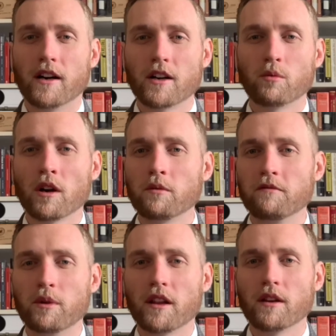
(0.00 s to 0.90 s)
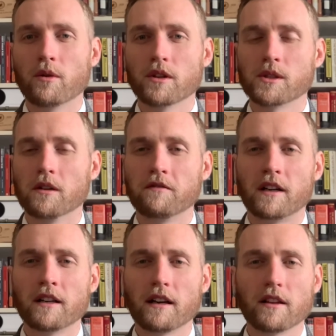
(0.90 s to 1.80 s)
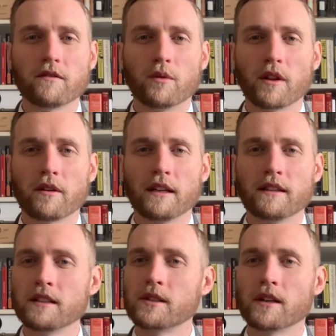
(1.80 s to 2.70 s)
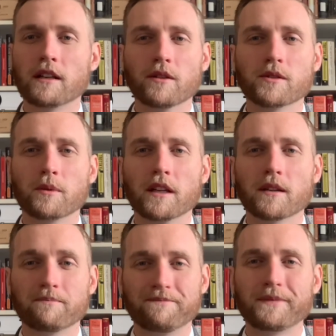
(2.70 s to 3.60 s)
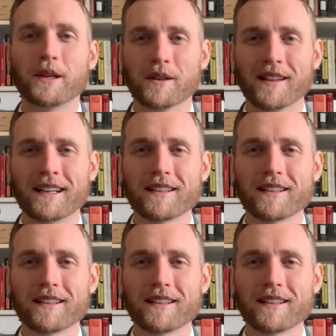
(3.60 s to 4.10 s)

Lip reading: work we've put in the course so far, and I look forward to the great things you're going to do this week. Good luck.